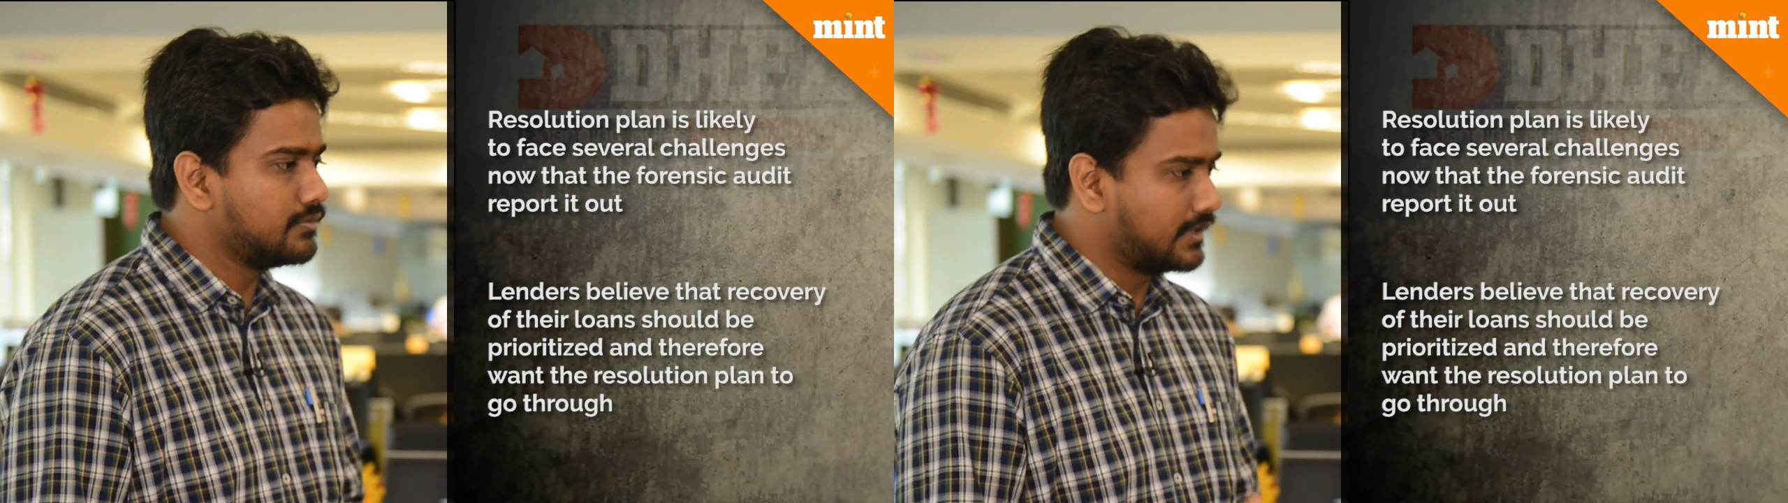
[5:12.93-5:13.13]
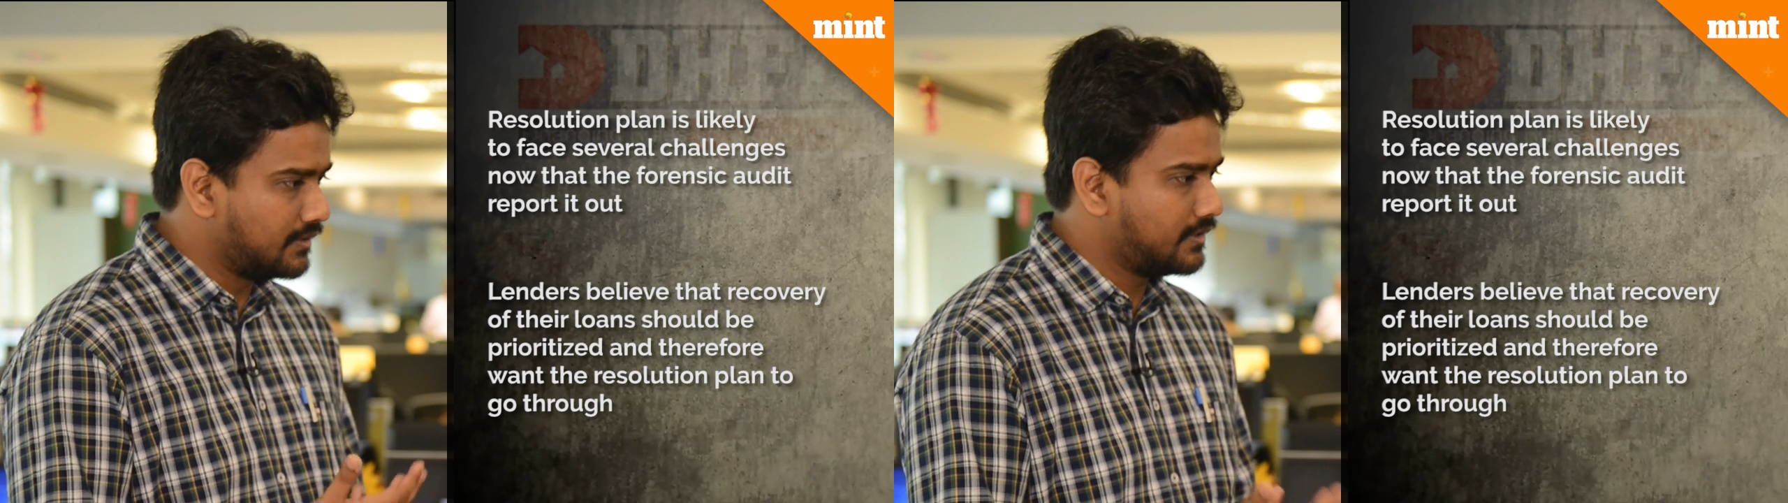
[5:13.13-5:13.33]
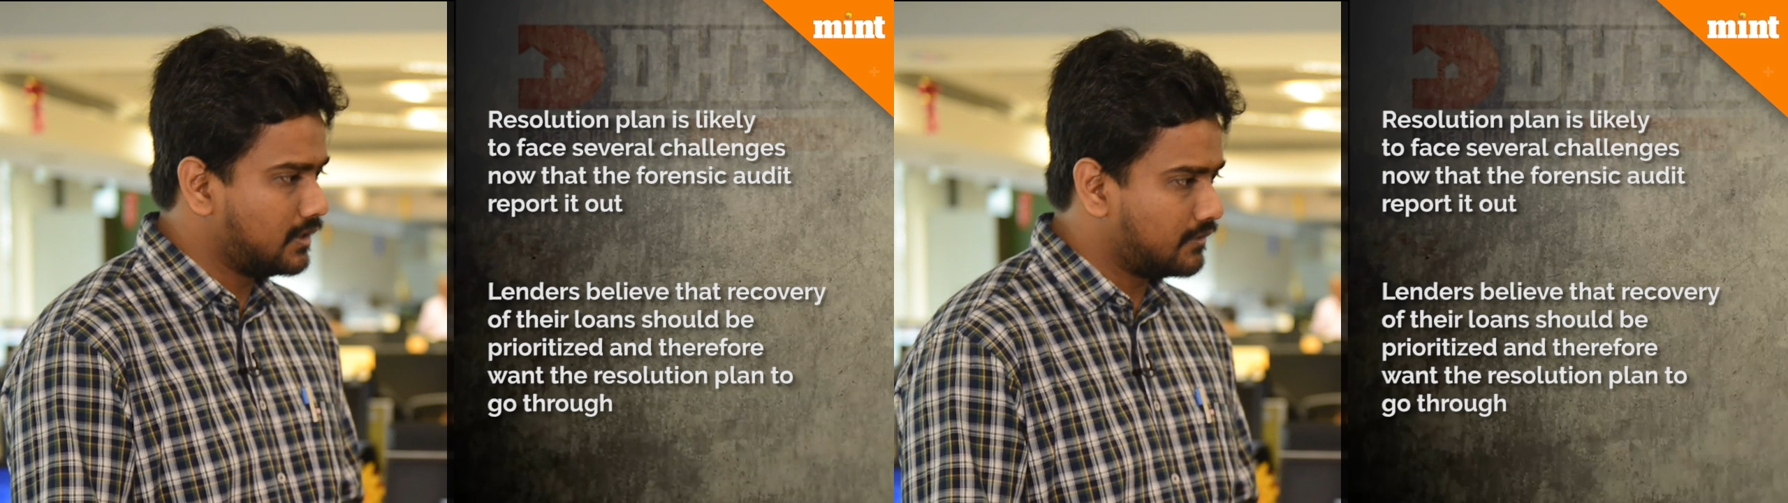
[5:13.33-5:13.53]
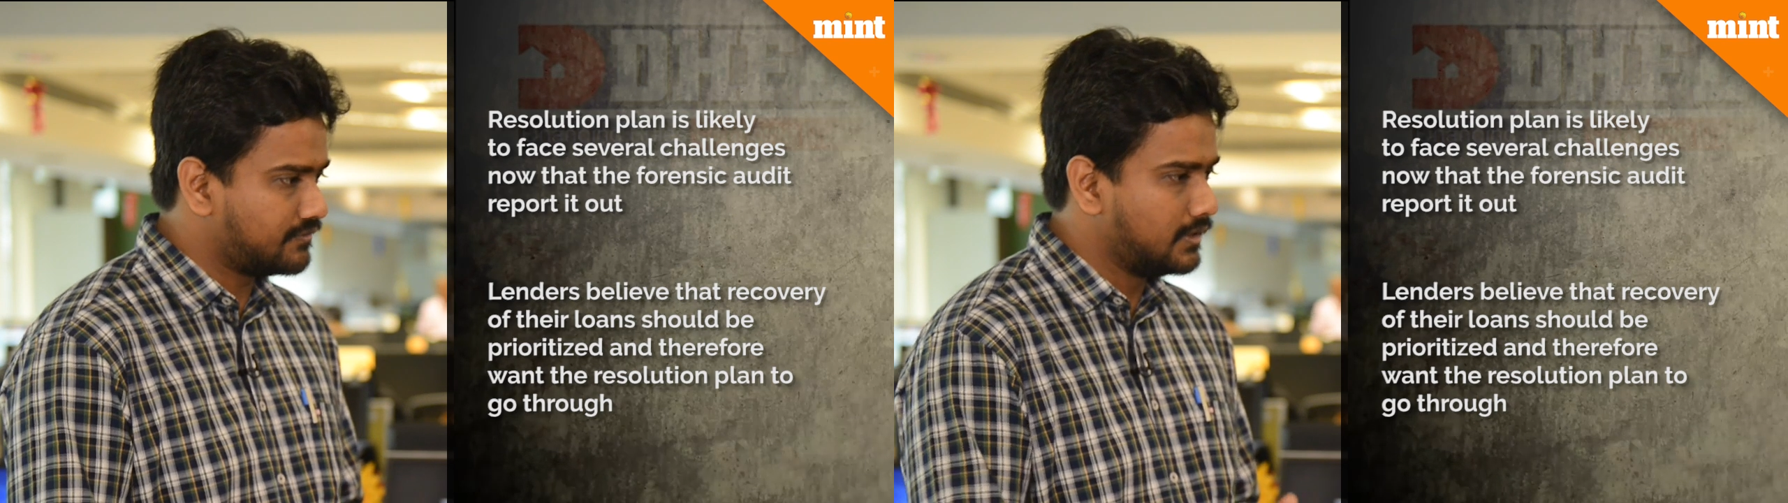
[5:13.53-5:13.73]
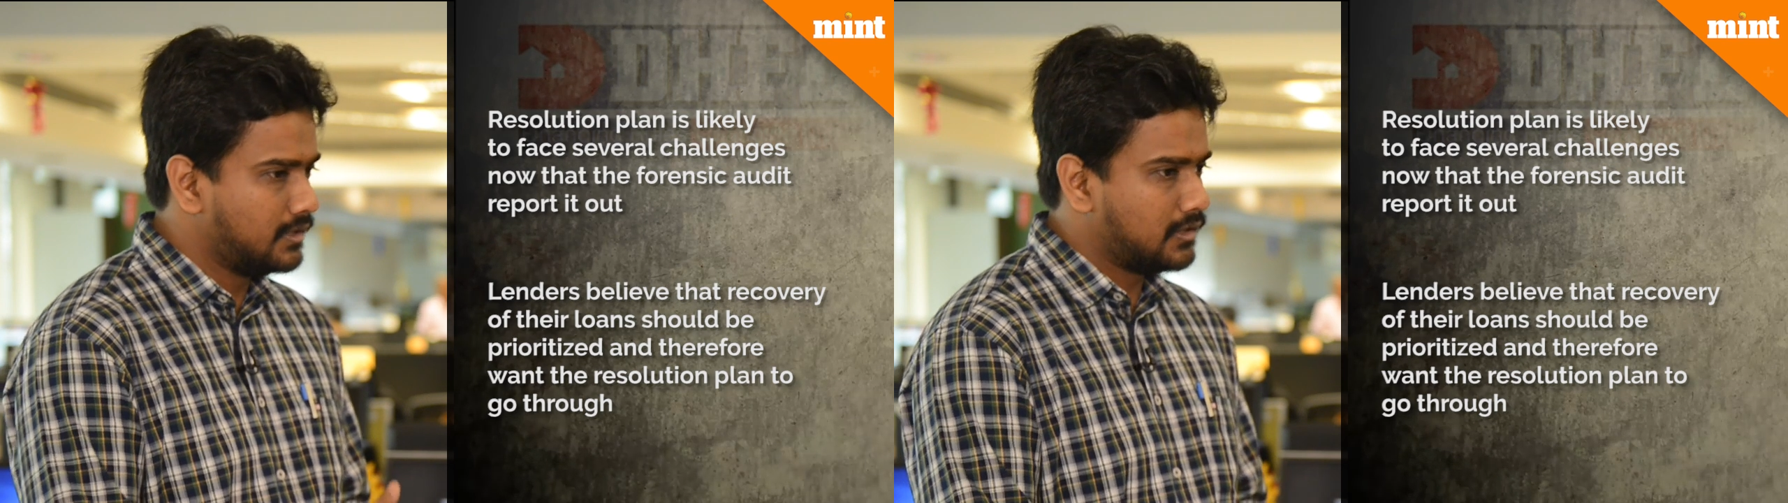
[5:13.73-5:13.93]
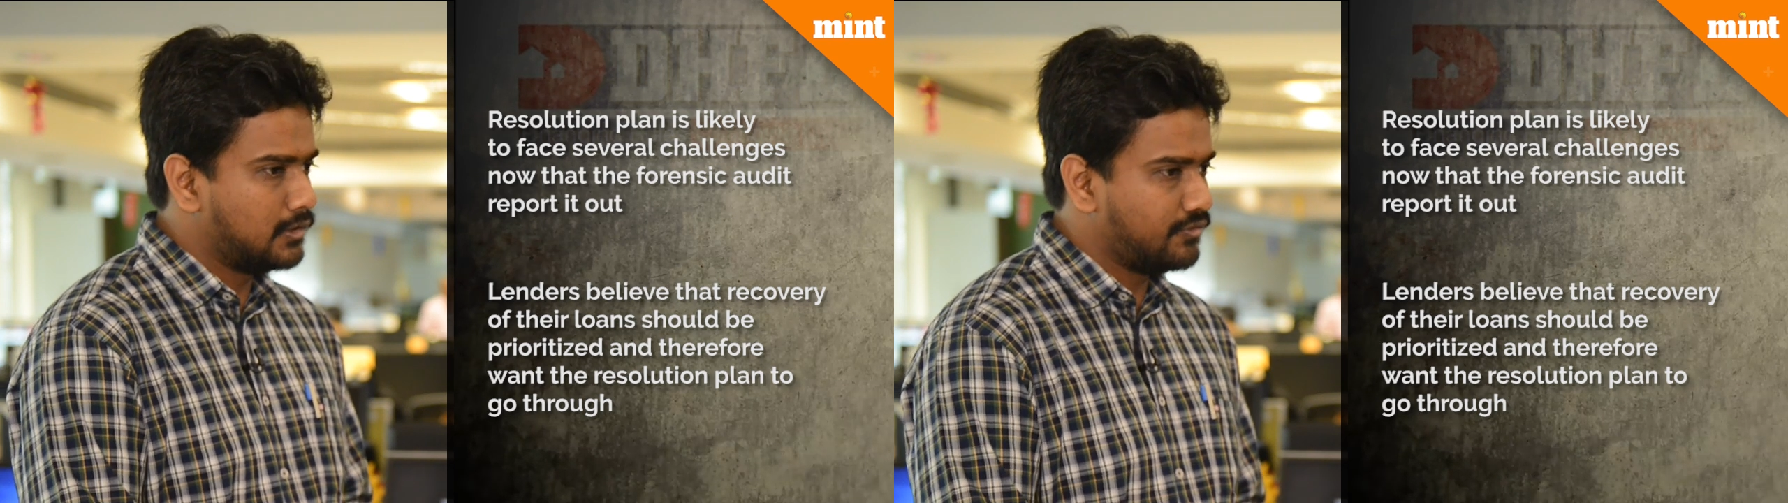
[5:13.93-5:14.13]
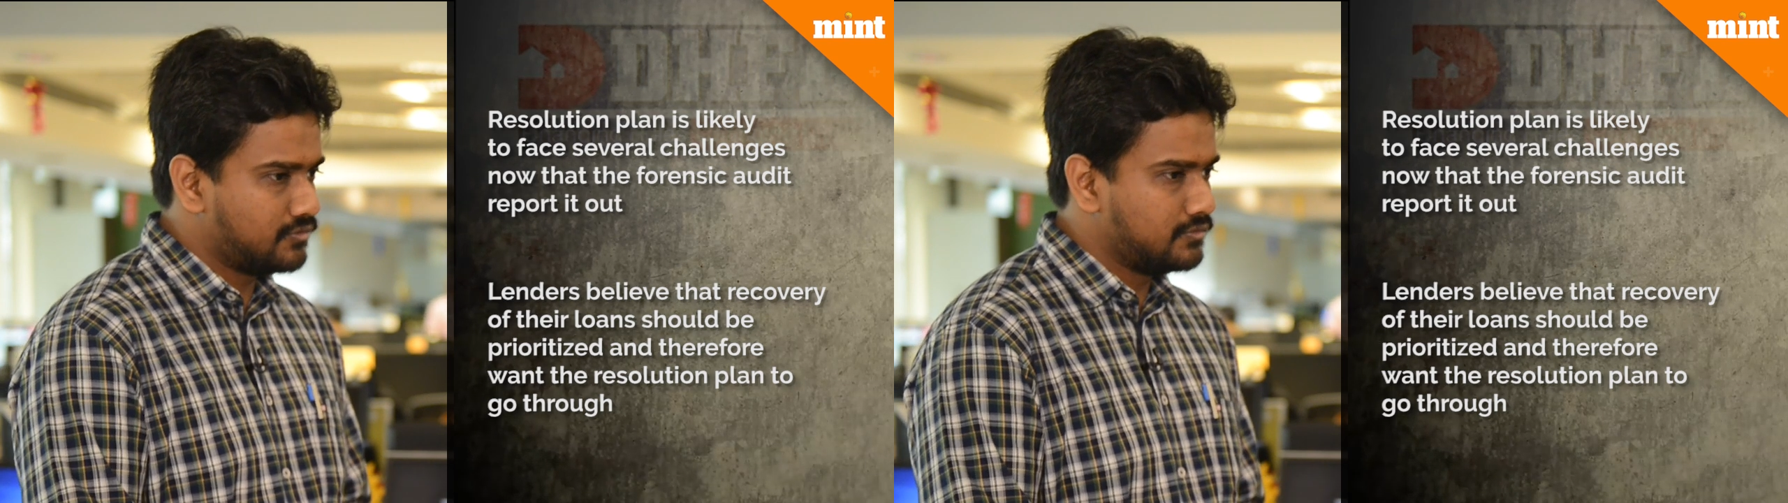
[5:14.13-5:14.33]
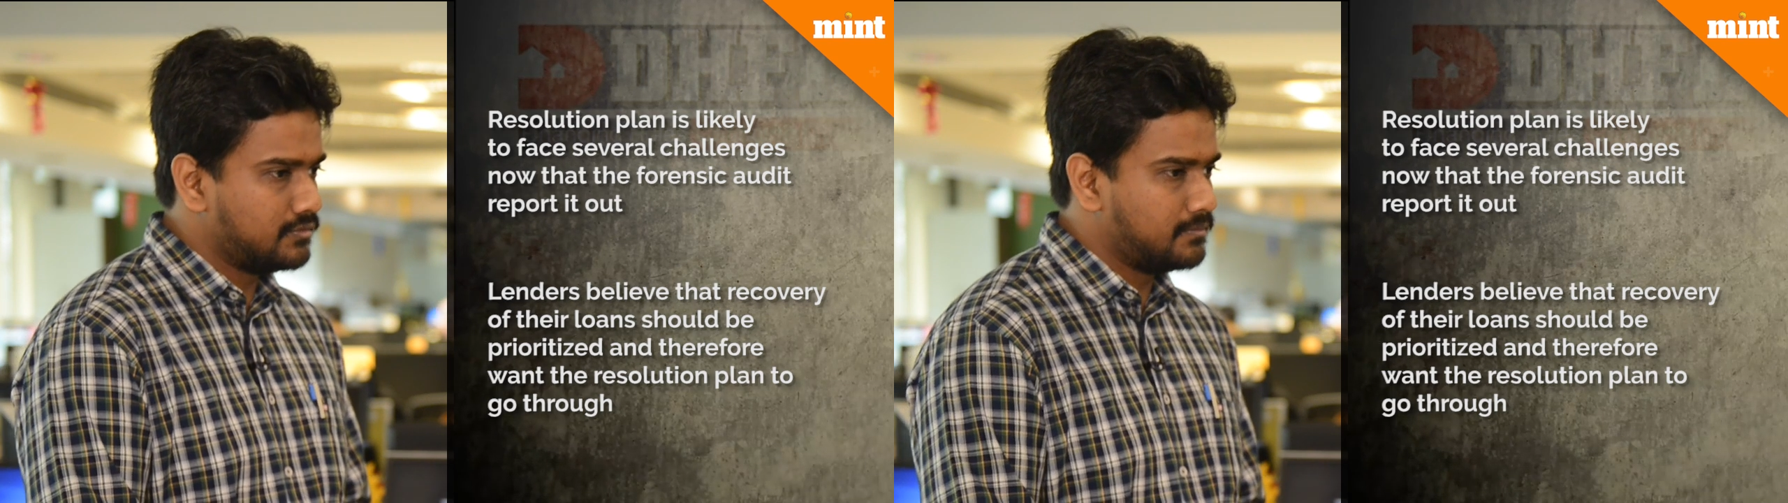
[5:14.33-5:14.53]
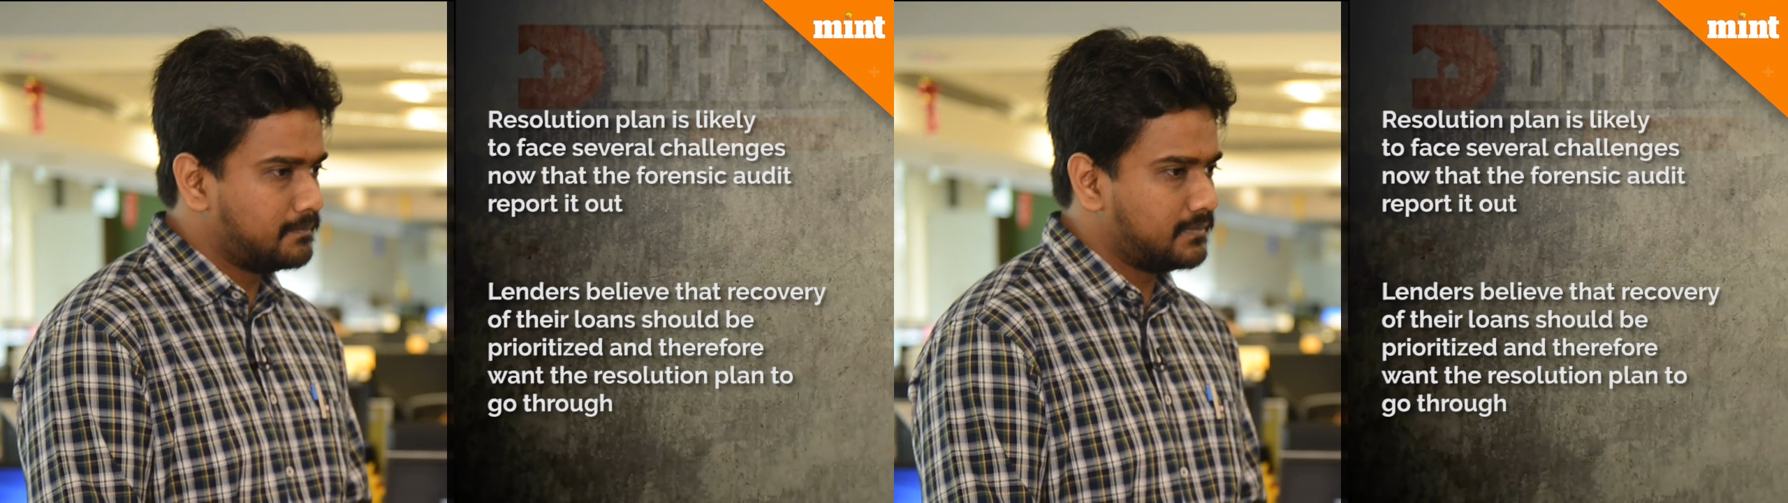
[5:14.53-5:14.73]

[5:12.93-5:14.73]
recovery of close to